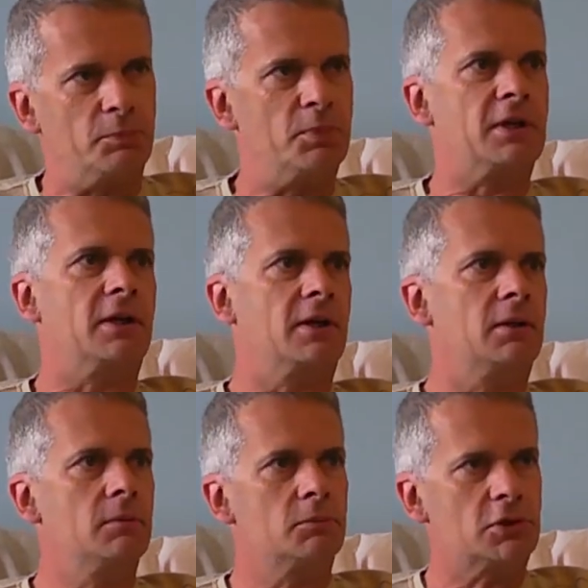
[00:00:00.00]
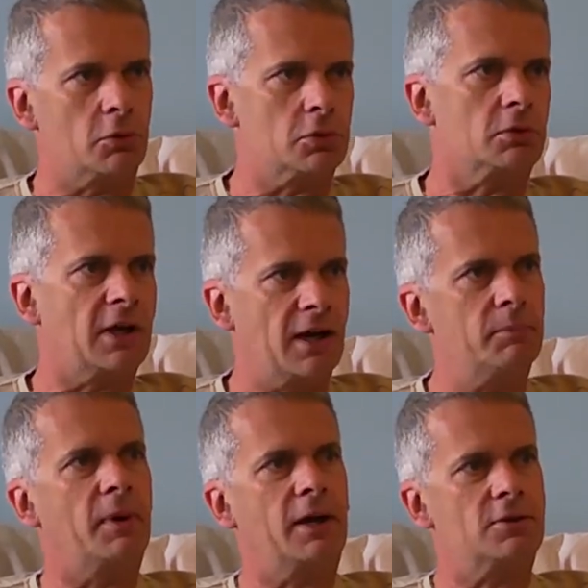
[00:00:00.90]
the bigger social
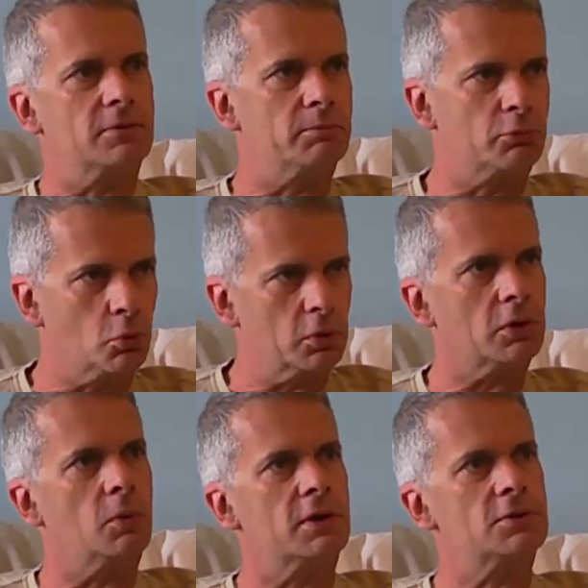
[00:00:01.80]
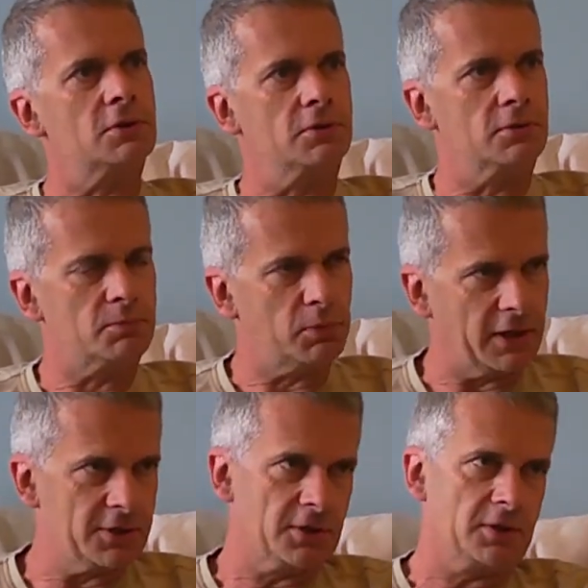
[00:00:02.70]
cutbacks and broader questions,
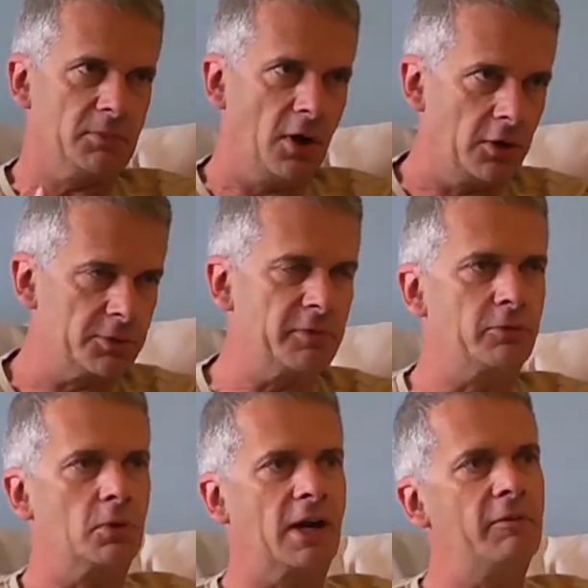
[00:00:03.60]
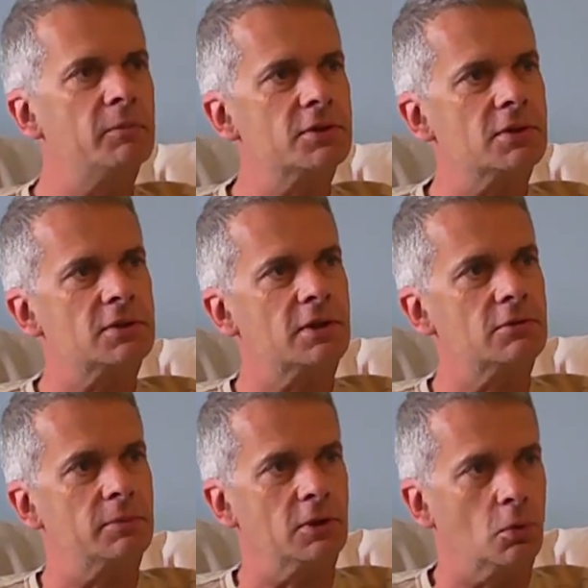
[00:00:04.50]
placing demands before governments,
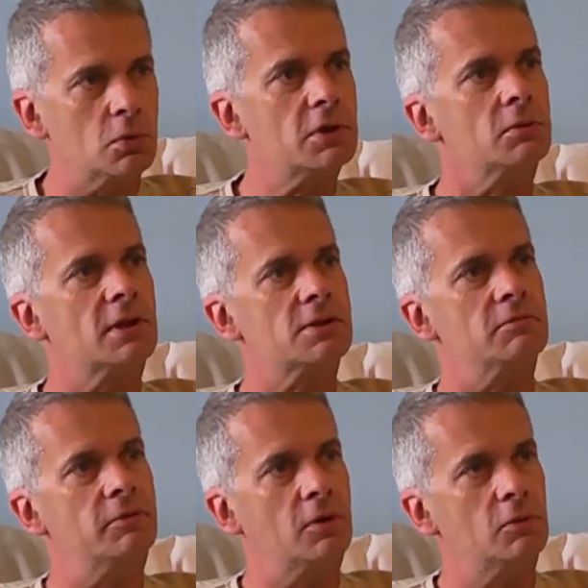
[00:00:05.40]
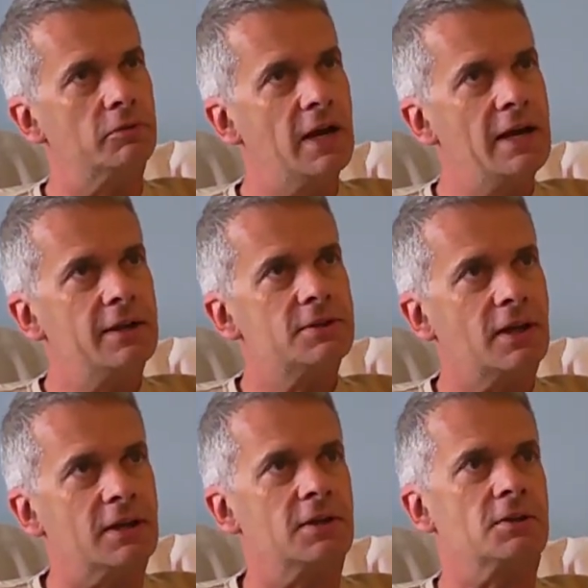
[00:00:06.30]
etc. But it also does involve
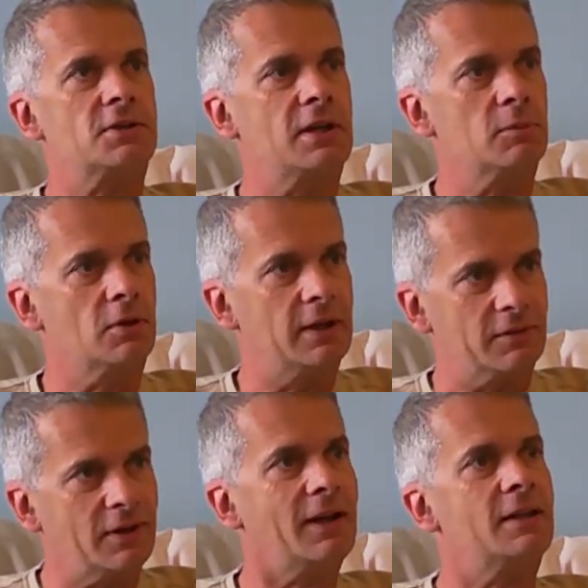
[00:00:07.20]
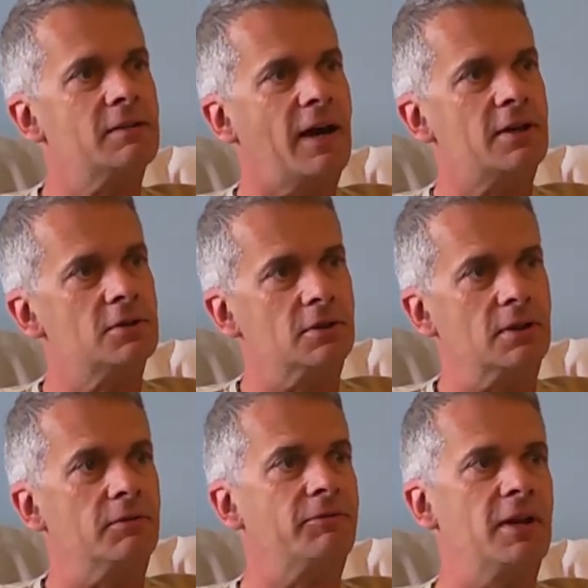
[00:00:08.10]
taking the same kind of collective action
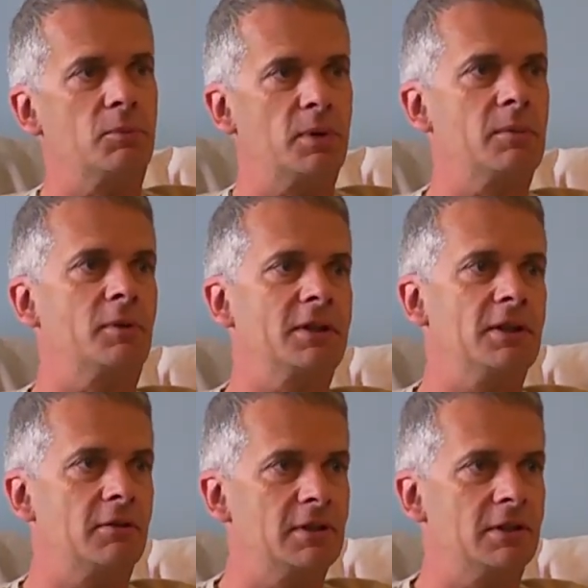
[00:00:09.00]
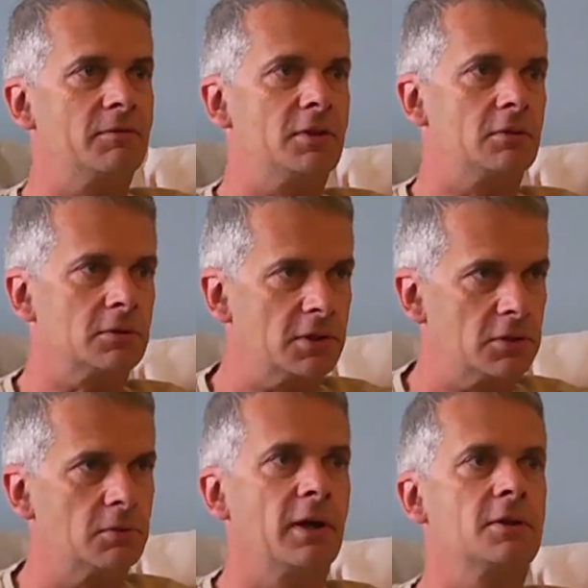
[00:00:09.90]
to defend people in their individual
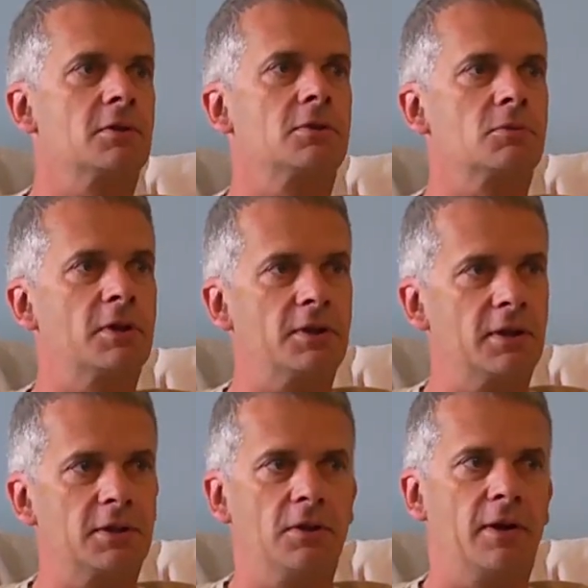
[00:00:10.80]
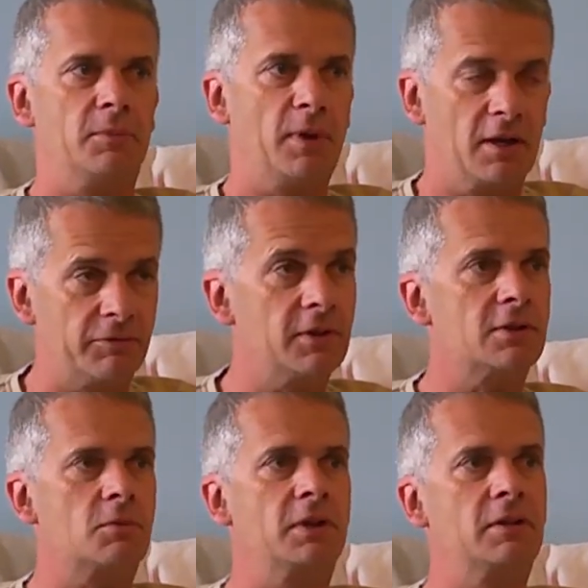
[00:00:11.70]
situations when they're denied
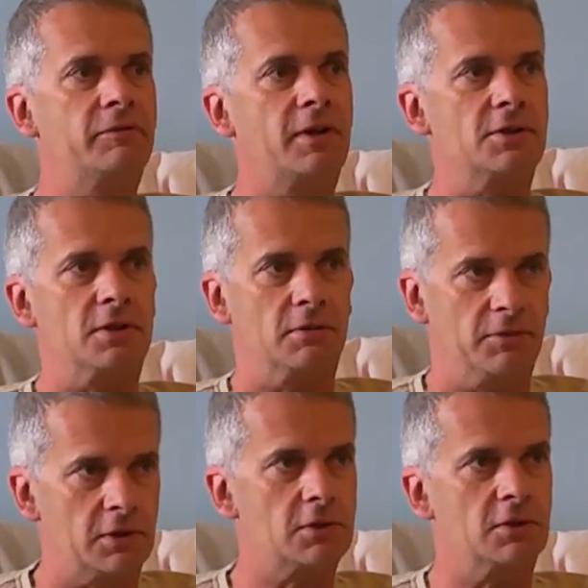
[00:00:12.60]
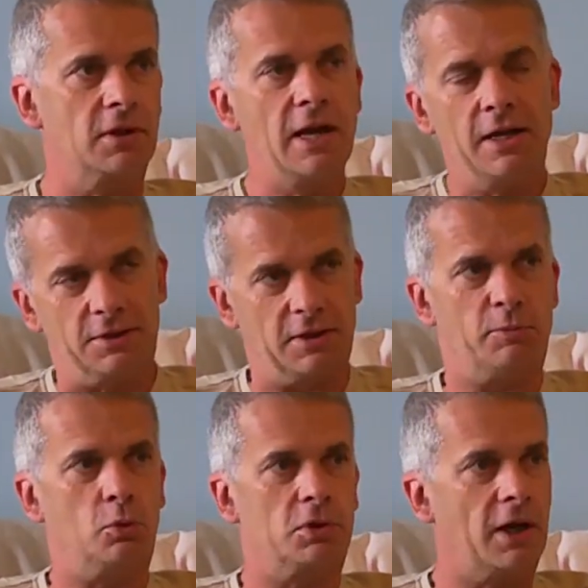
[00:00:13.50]
benefits, when they're facing eviction,
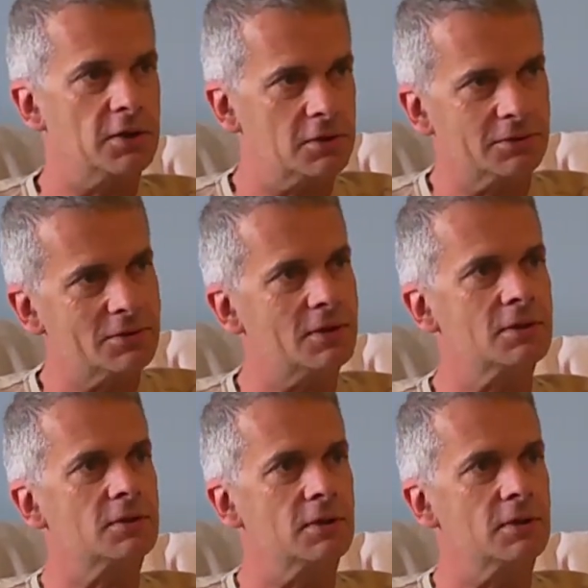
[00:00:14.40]
deportations, these,